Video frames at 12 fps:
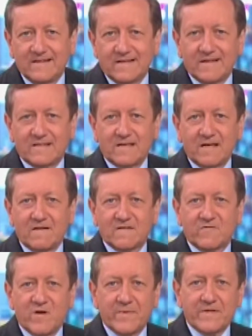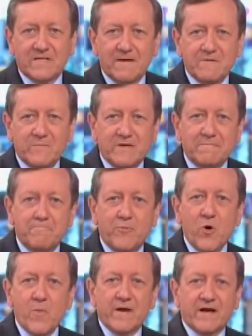The sales of Whippets seem to be
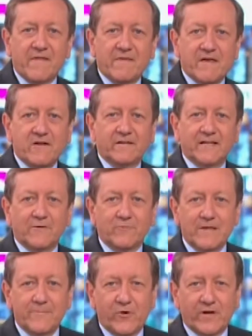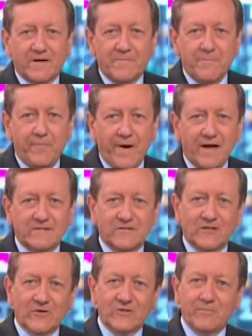booming on the internet. We bought a box
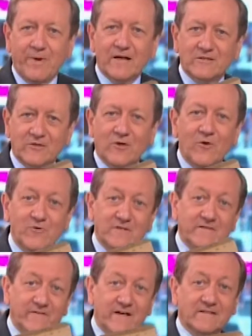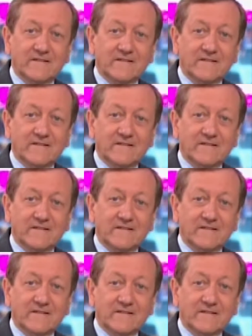loads, in fact,